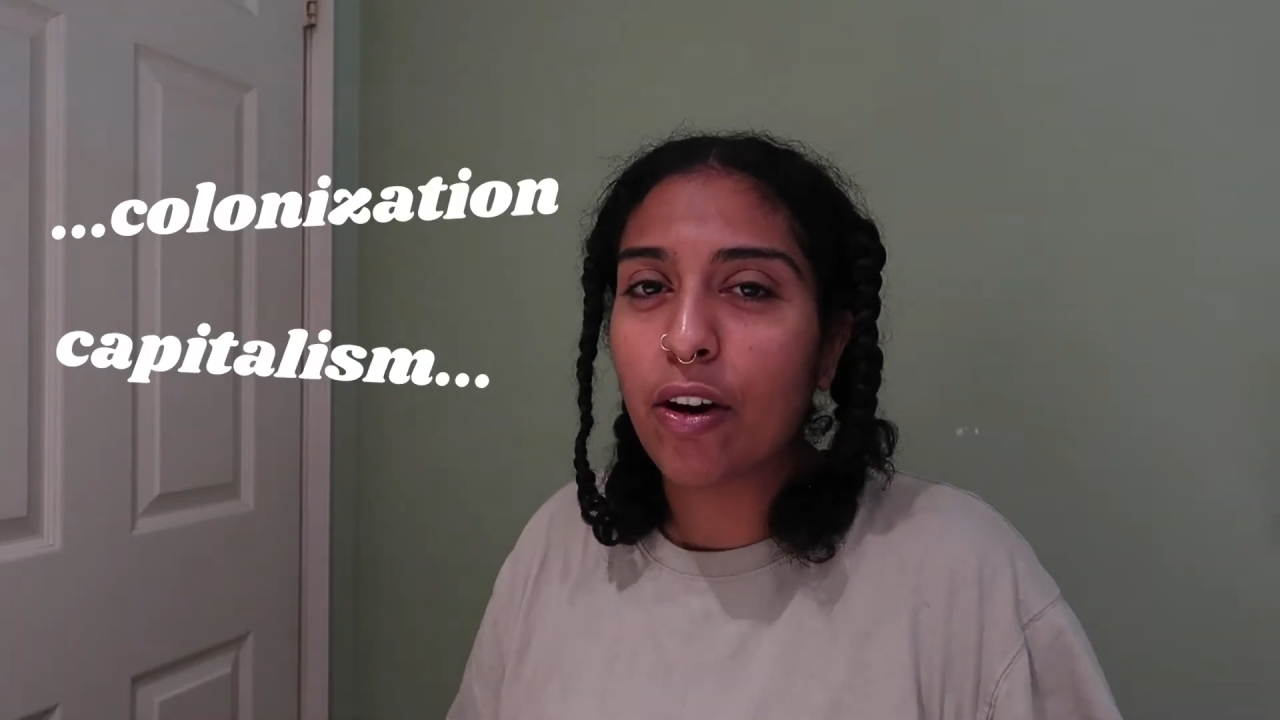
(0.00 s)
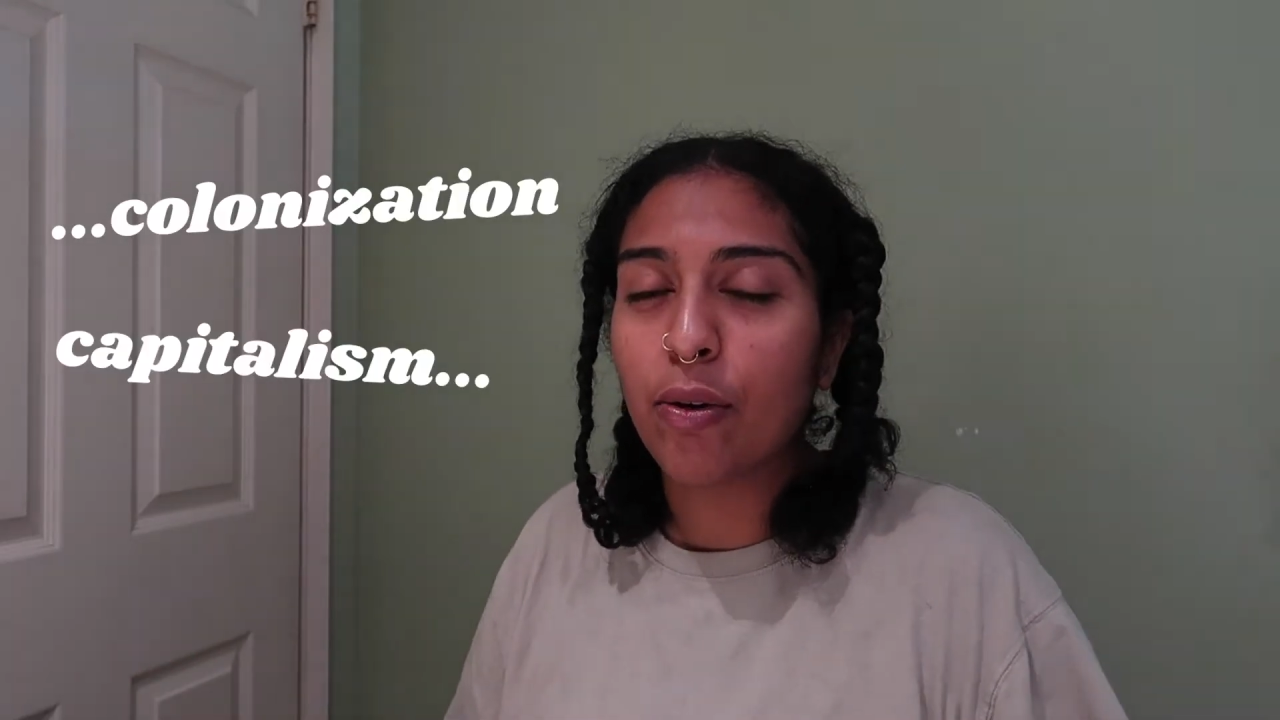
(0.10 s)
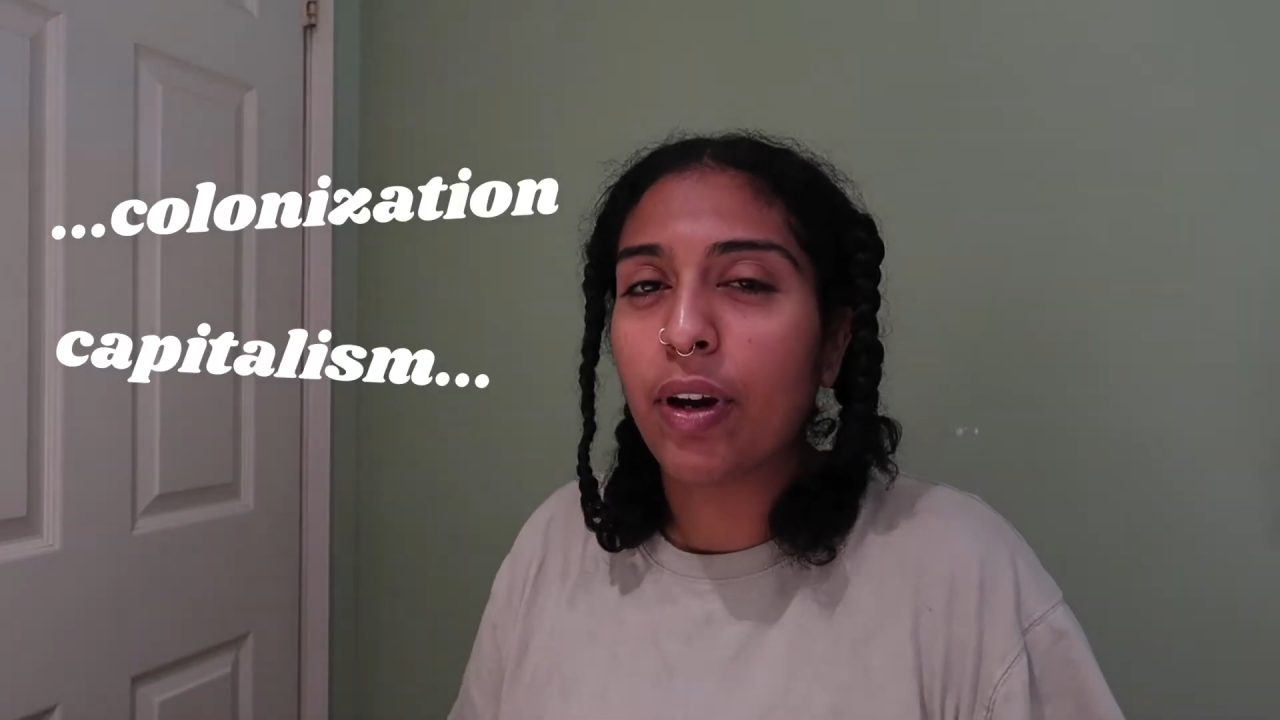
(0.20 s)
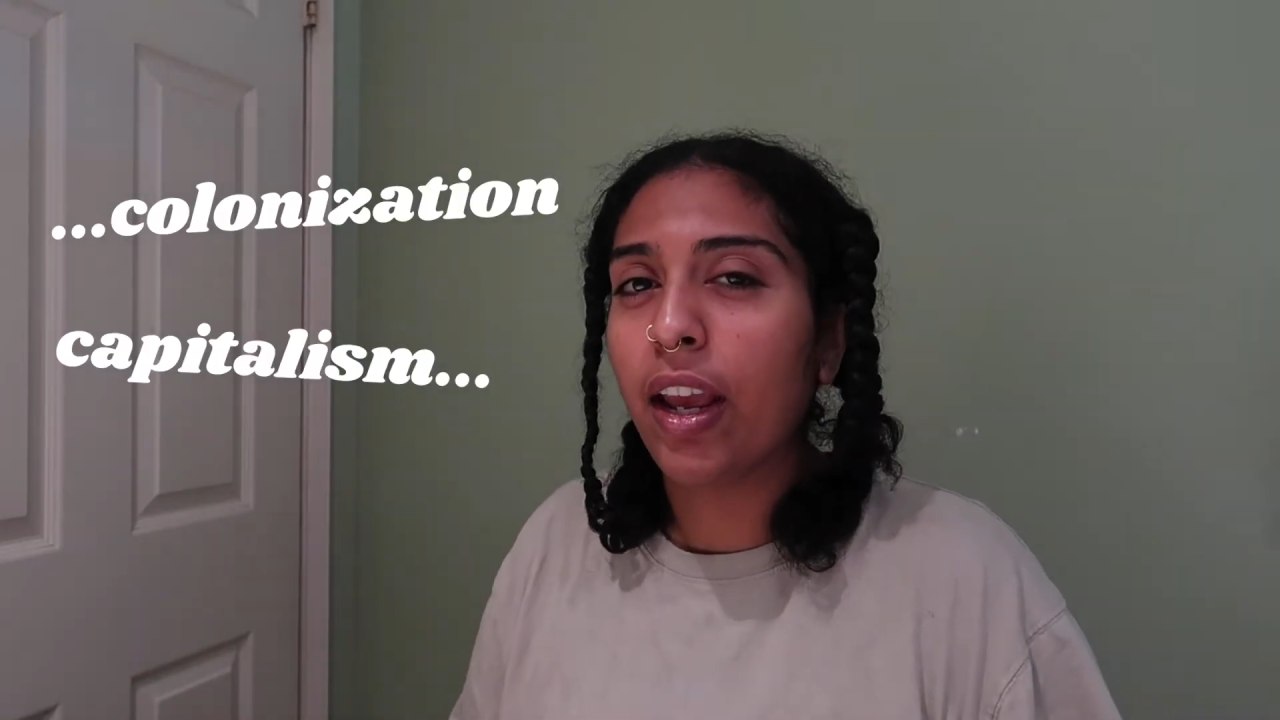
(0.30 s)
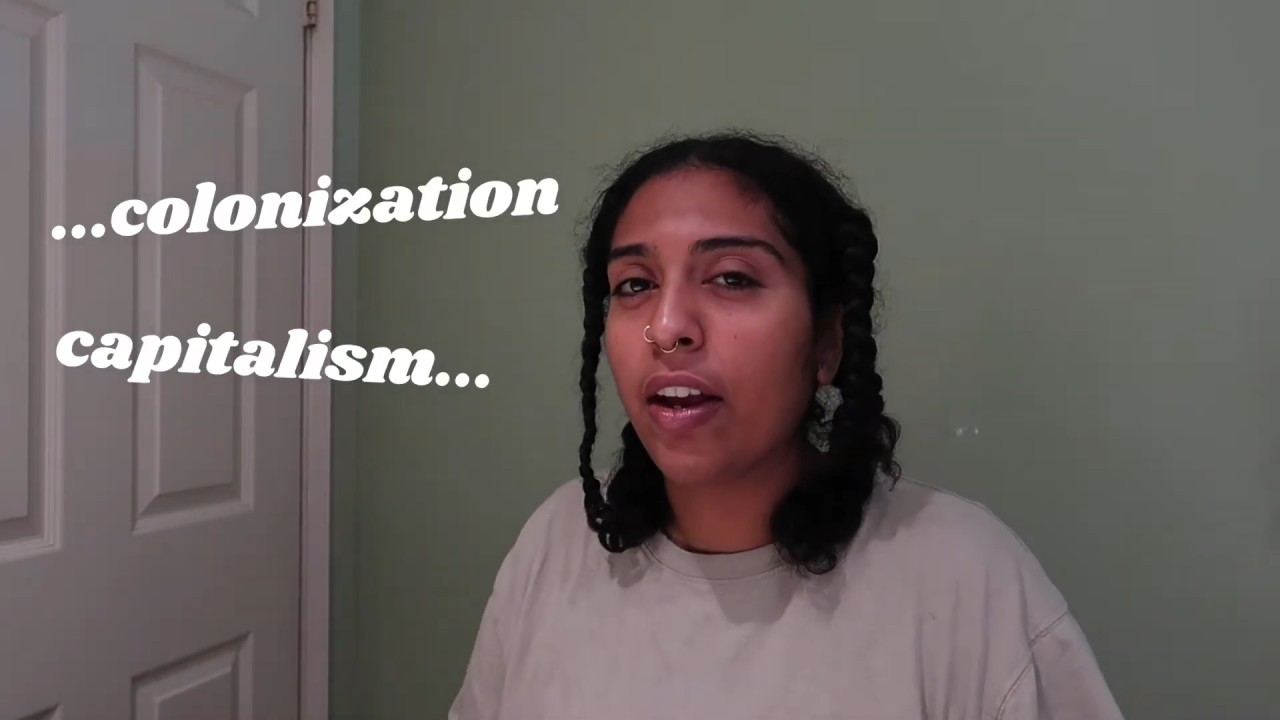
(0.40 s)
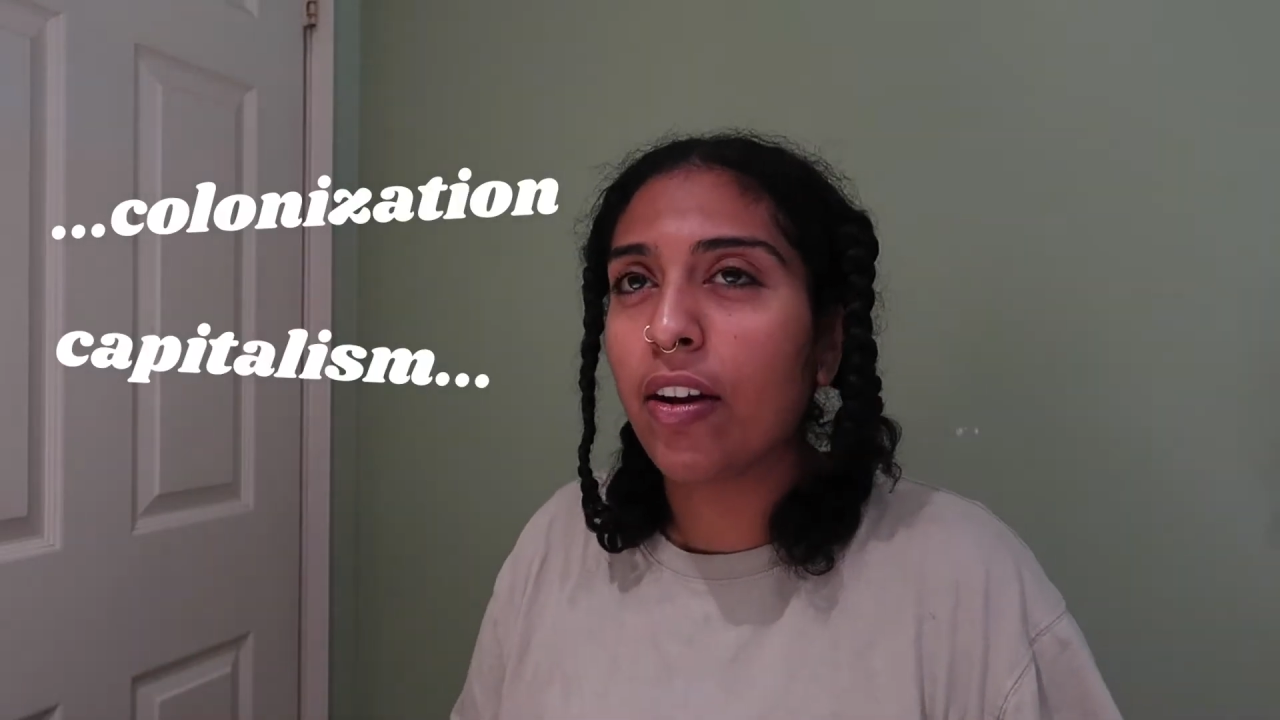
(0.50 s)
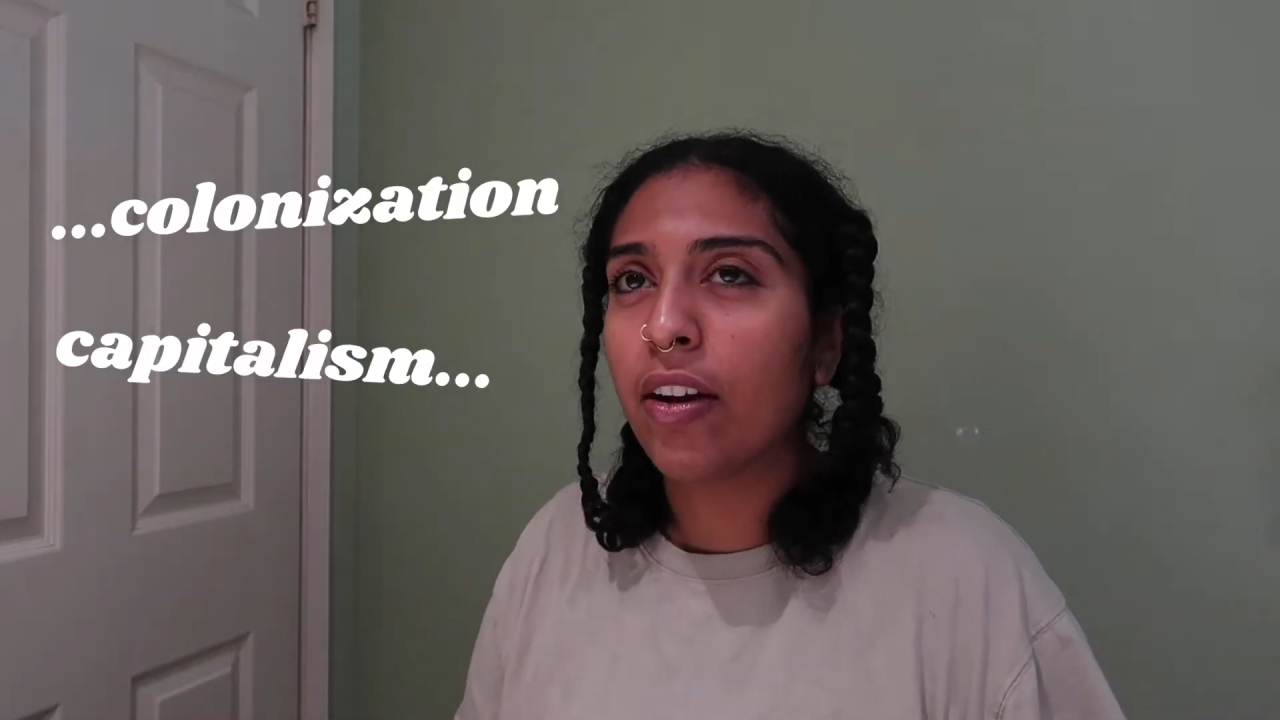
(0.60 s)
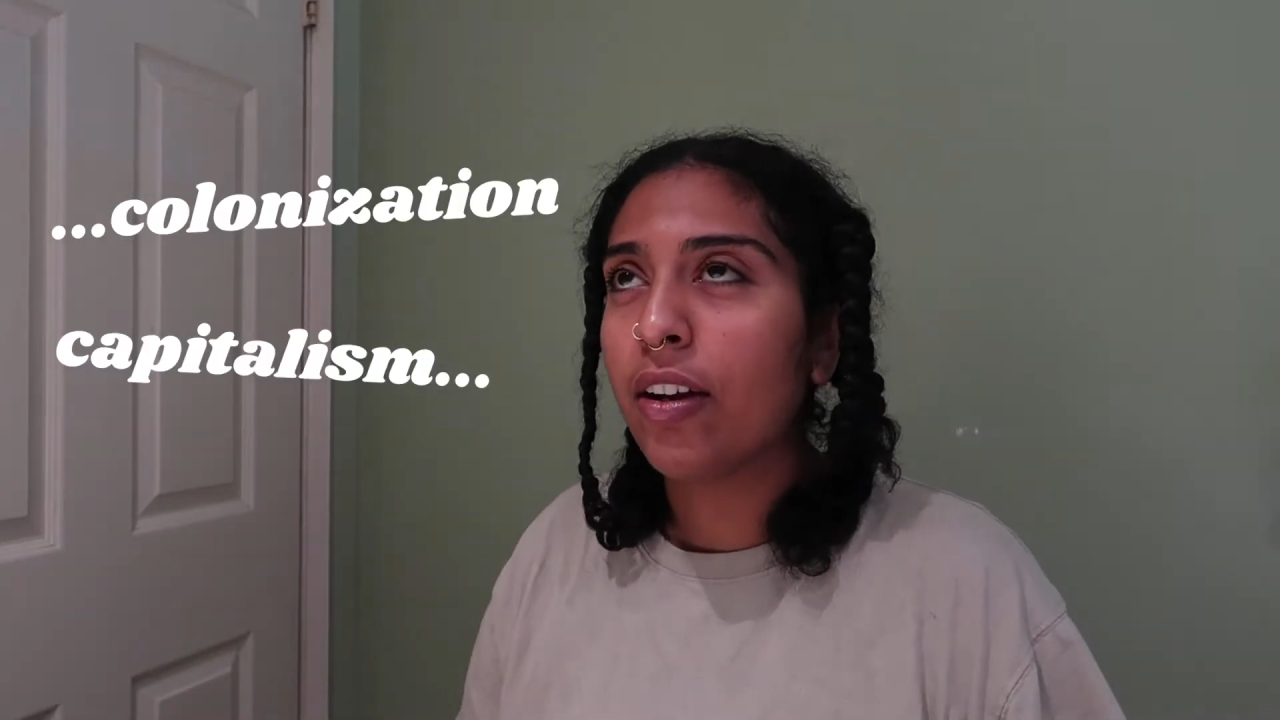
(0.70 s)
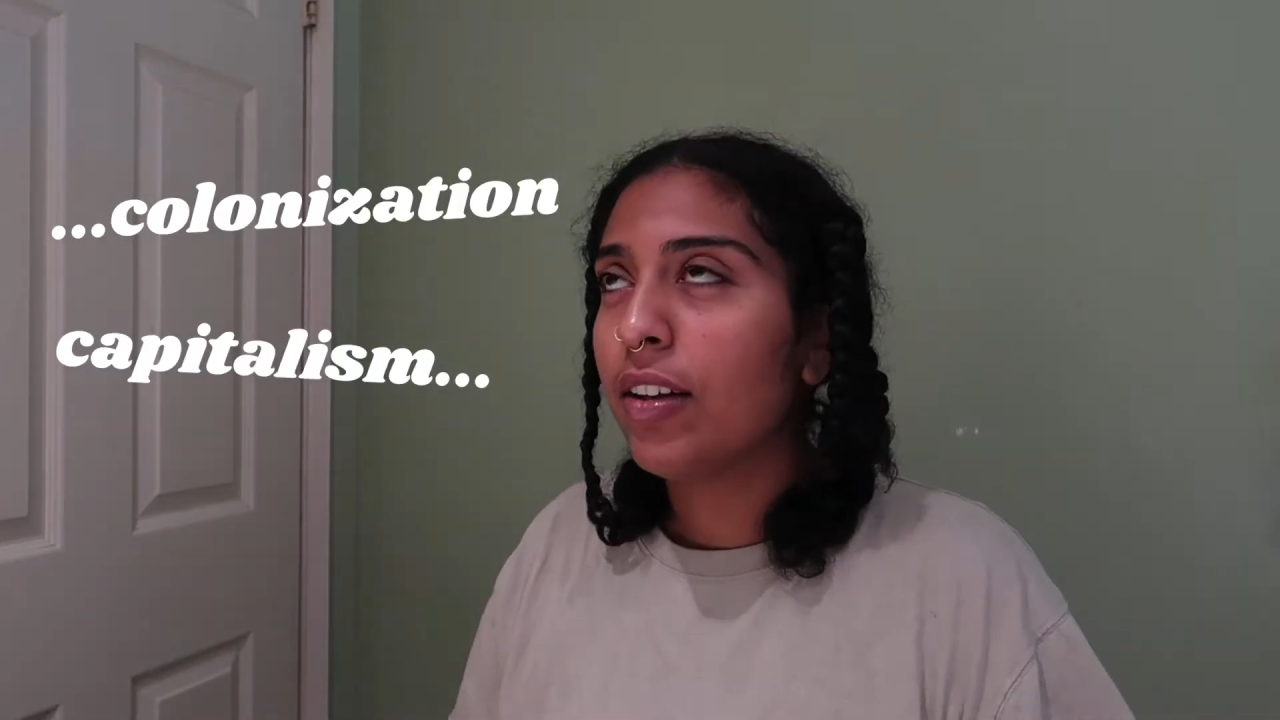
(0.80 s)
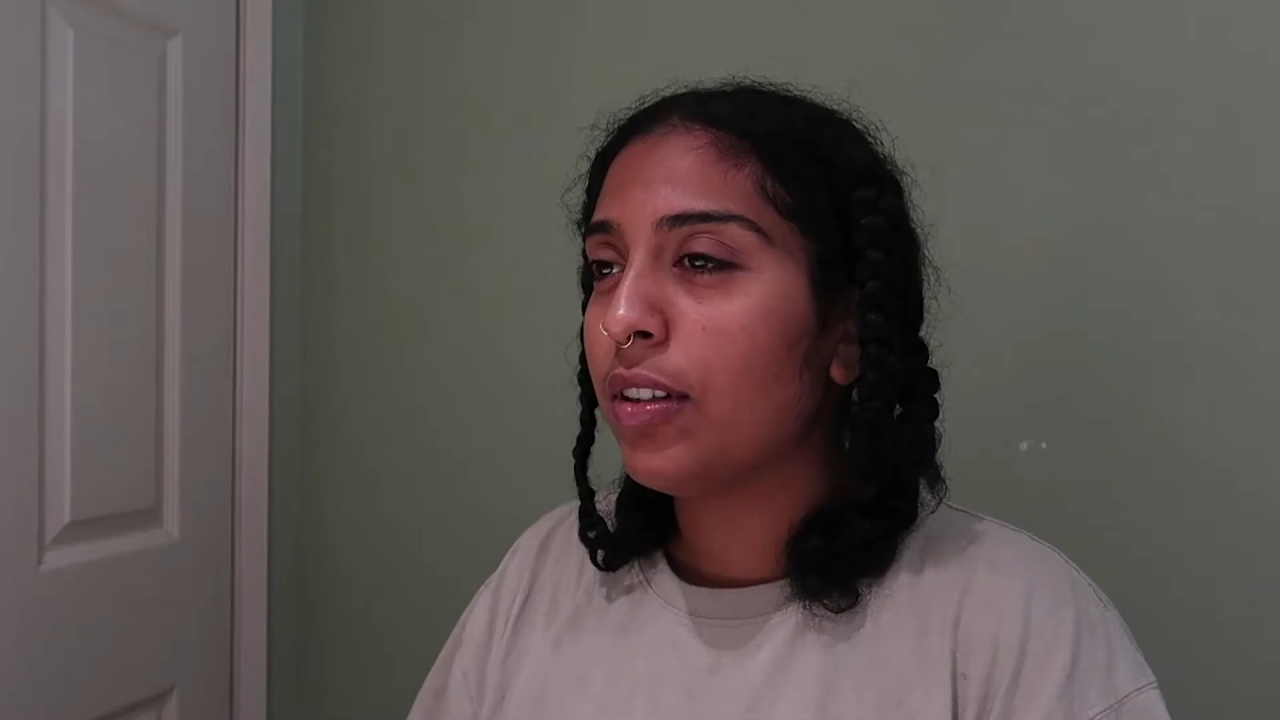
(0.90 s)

our own hair.